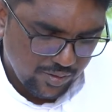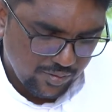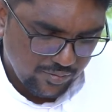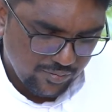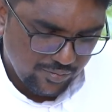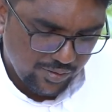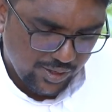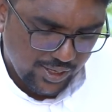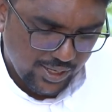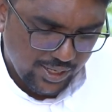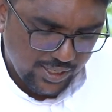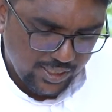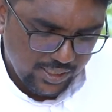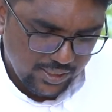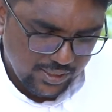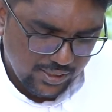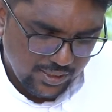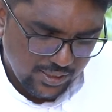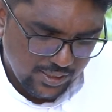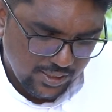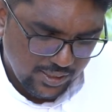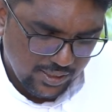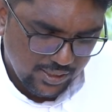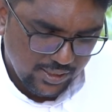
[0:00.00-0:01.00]
where
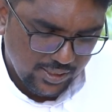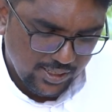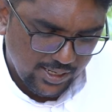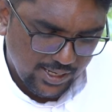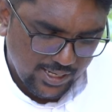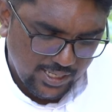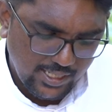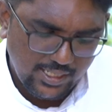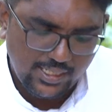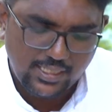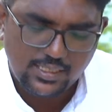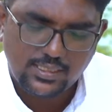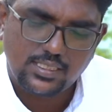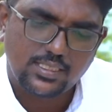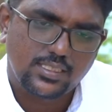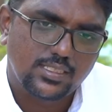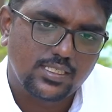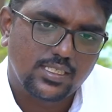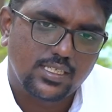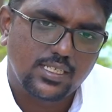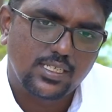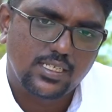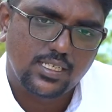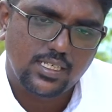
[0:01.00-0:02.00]
her elder
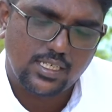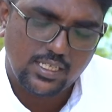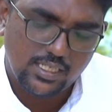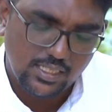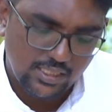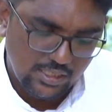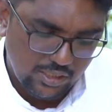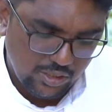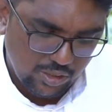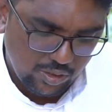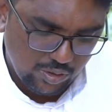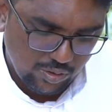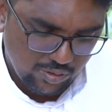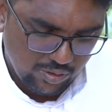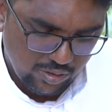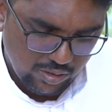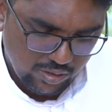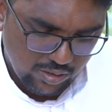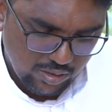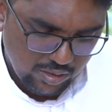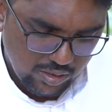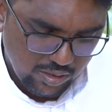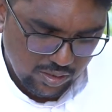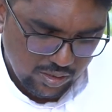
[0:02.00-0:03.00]
sister Gertrude
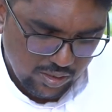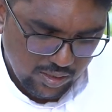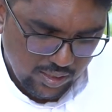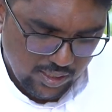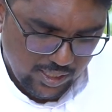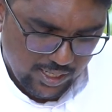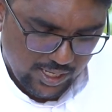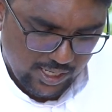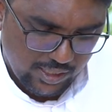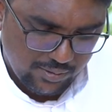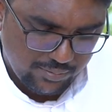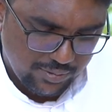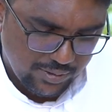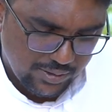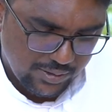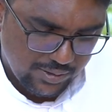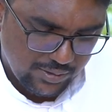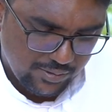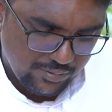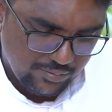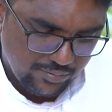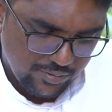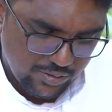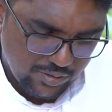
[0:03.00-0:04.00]

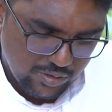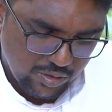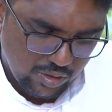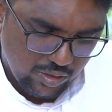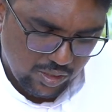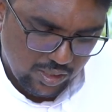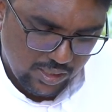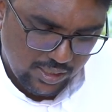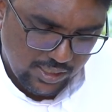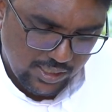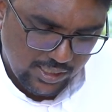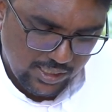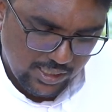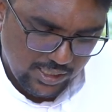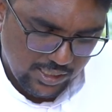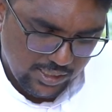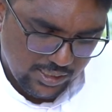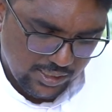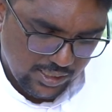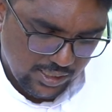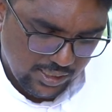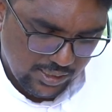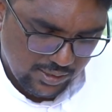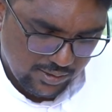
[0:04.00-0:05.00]
Hagburn was already a
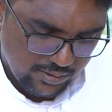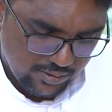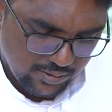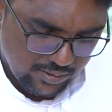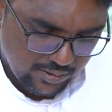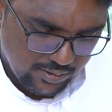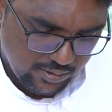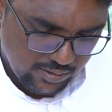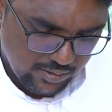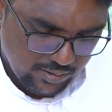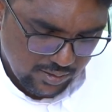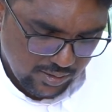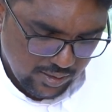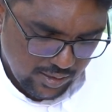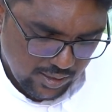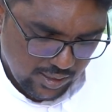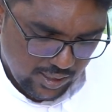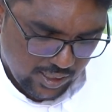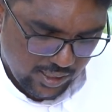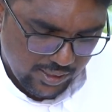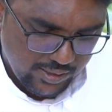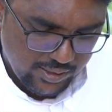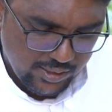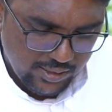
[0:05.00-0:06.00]
nun.
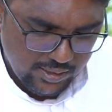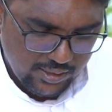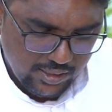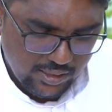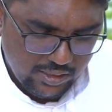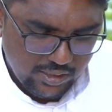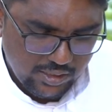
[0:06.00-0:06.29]
Under the